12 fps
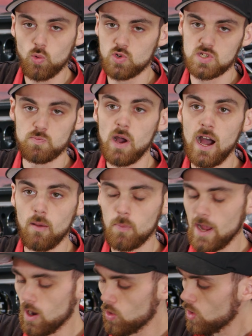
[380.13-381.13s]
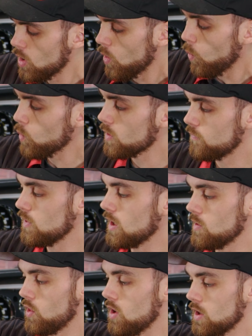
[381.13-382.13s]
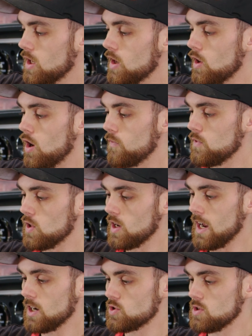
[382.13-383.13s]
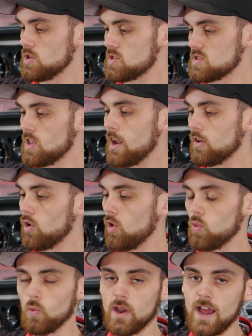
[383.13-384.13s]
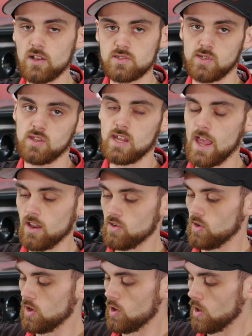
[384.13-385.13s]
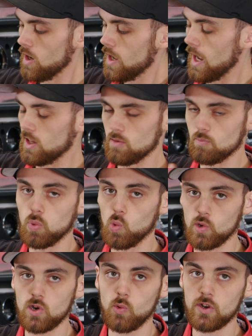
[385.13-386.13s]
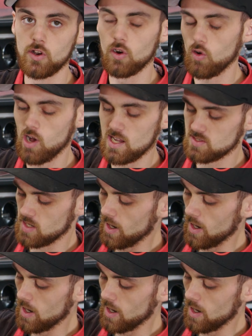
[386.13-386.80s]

will just pop out. Or if you get lucky enough, you can actually just slide it all the way out to the end here and then pull your window glass